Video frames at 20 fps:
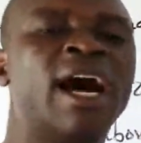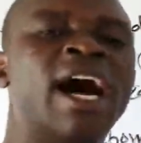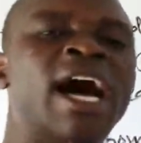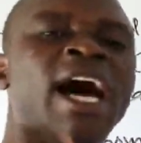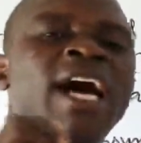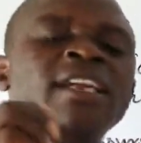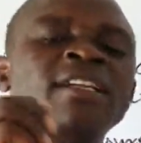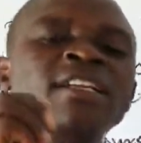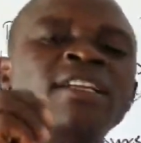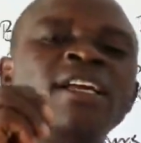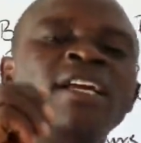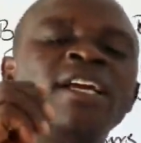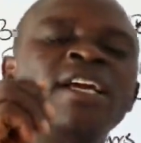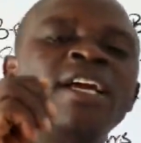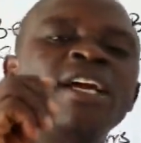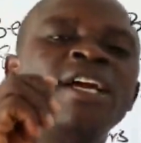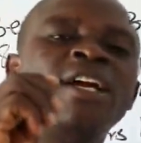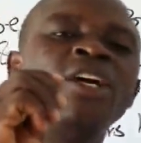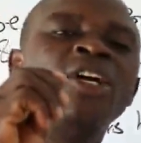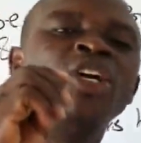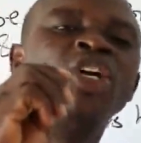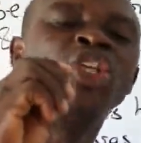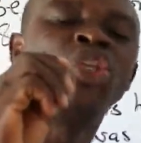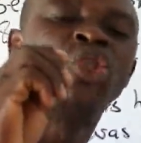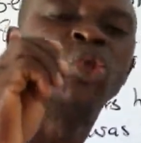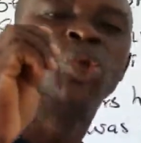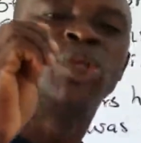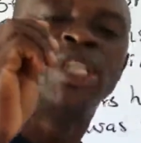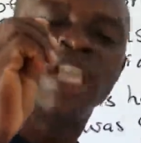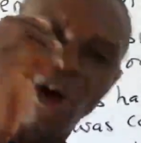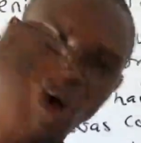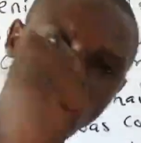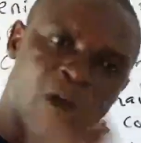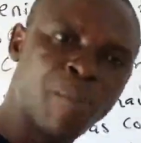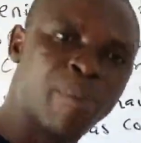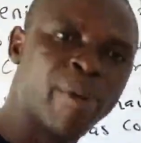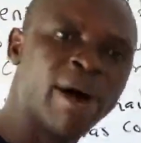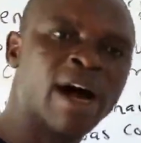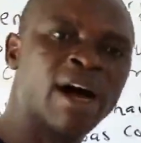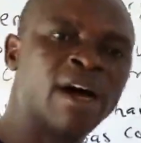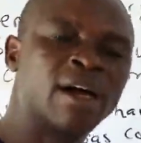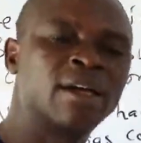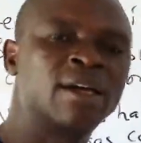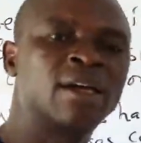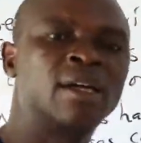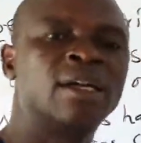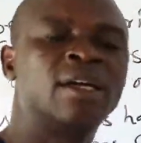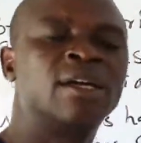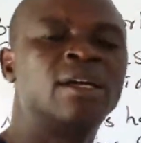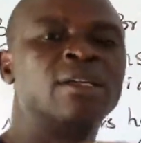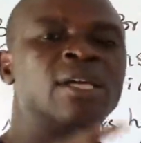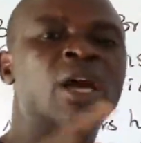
And to the Oba,